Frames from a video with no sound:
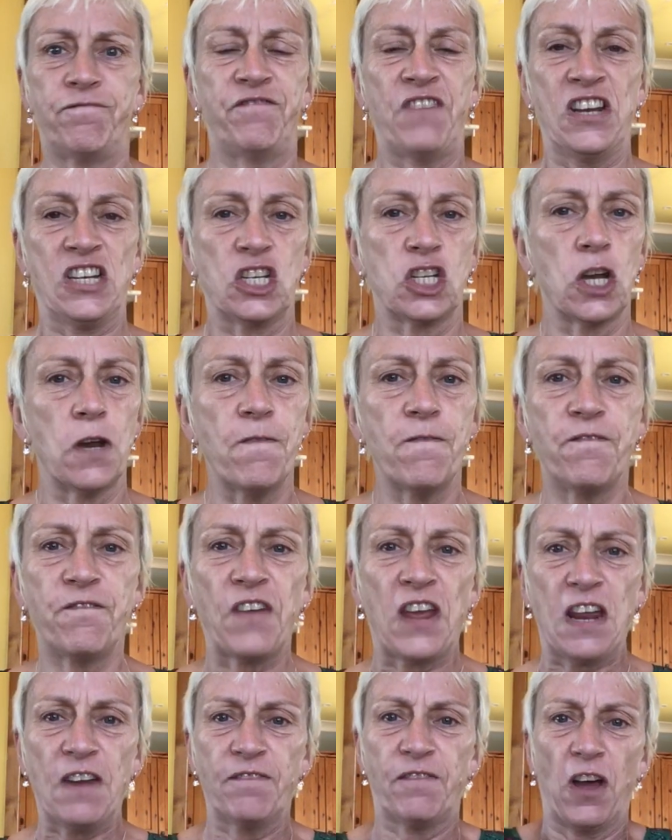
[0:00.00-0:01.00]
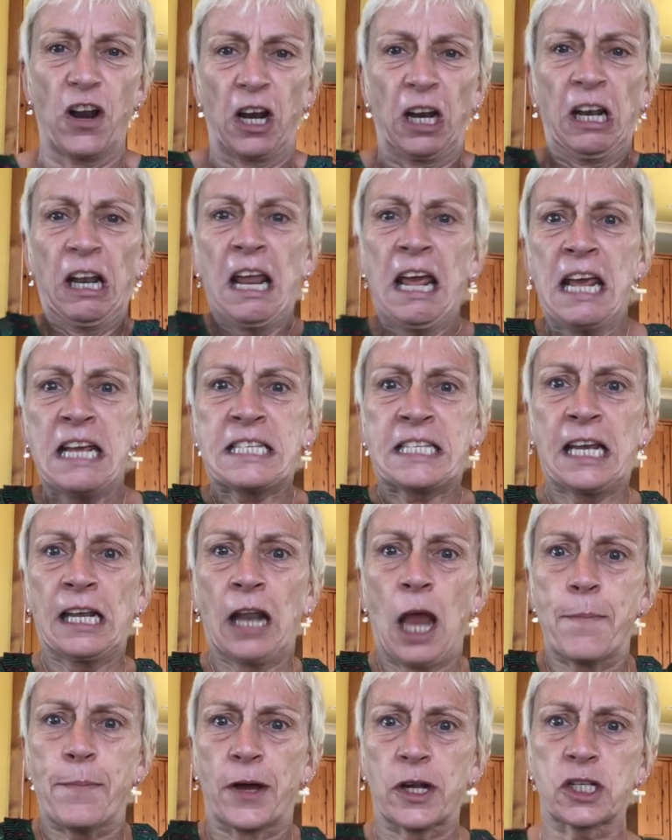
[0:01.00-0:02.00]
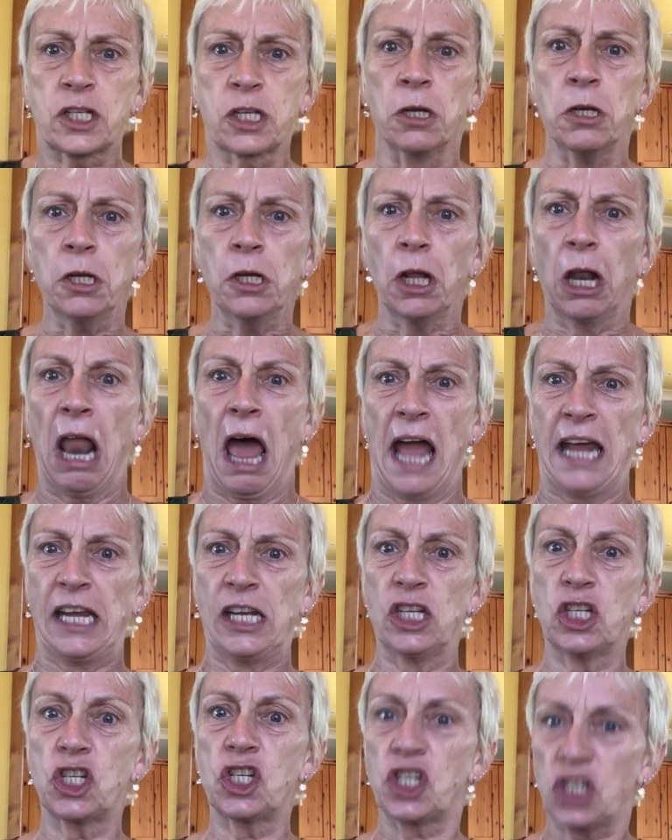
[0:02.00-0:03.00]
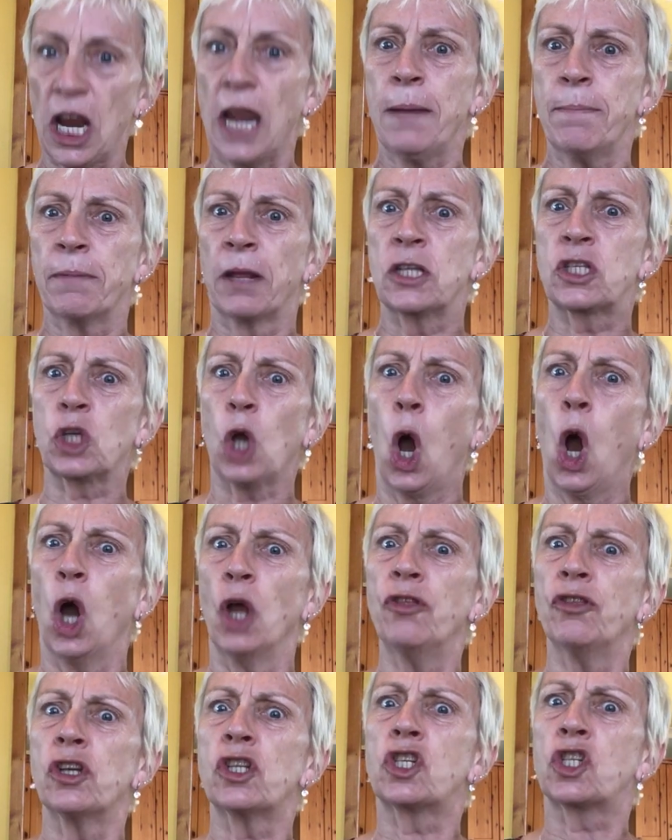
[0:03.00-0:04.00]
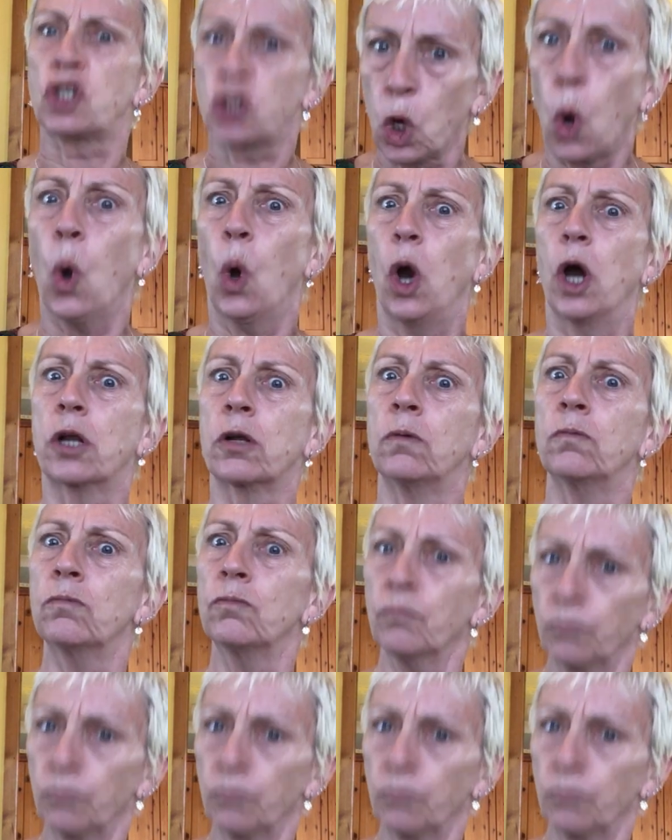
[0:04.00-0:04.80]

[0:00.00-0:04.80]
fidging fain for lazy limbers, lying shameless on the shore.